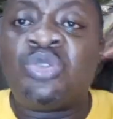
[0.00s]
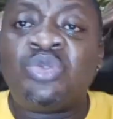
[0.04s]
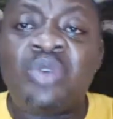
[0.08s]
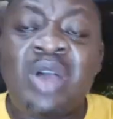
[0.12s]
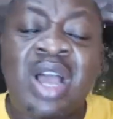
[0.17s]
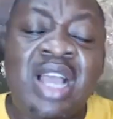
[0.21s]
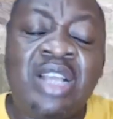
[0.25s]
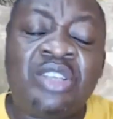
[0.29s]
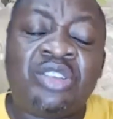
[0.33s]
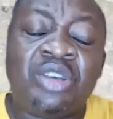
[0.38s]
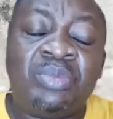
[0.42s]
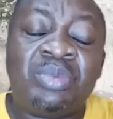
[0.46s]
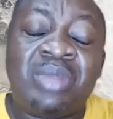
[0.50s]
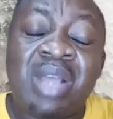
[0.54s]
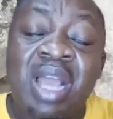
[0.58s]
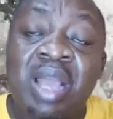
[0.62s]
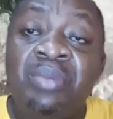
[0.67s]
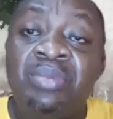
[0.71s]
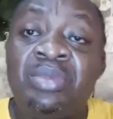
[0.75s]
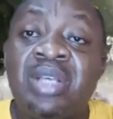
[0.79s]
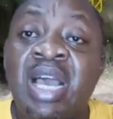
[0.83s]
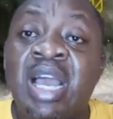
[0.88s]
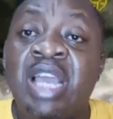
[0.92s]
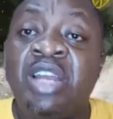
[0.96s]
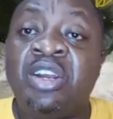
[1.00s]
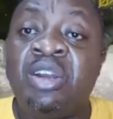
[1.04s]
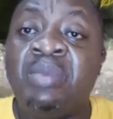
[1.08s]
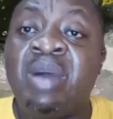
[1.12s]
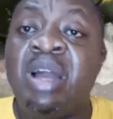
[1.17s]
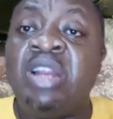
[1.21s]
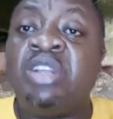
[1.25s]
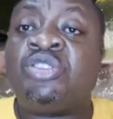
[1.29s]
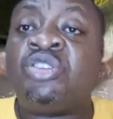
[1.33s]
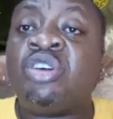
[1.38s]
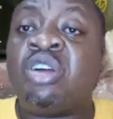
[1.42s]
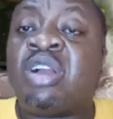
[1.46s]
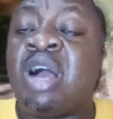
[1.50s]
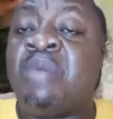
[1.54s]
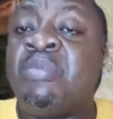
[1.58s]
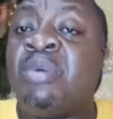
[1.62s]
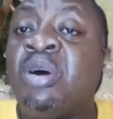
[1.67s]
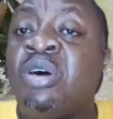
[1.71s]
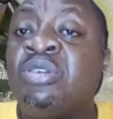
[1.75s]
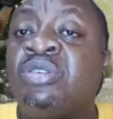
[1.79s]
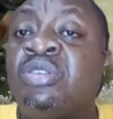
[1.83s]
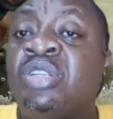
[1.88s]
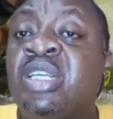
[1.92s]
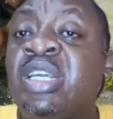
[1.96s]
is why sometimes I normally talk
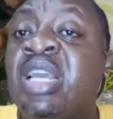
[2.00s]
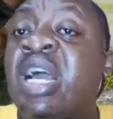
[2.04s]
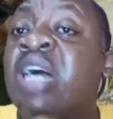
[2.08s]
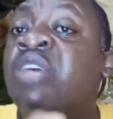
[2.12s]
about the